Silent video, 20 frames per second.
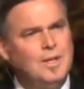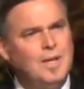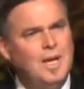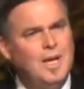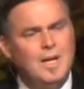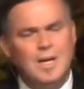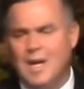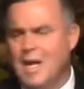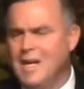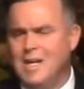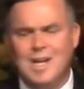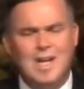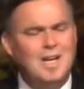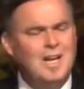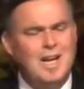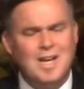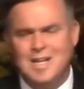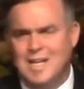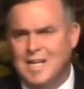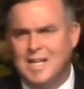And, and, and,
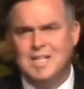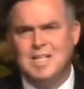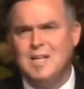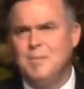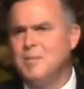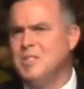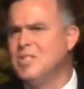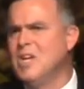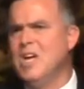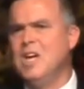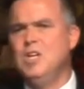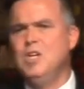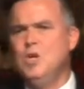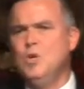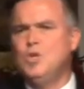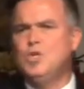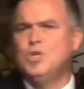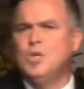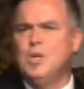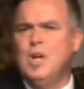and Nicodemus, you
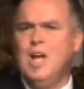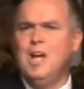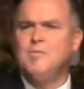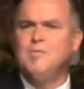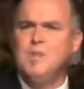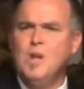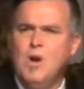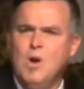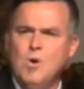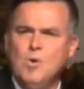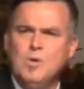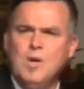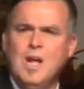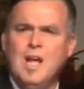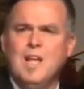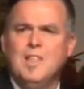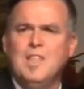should have known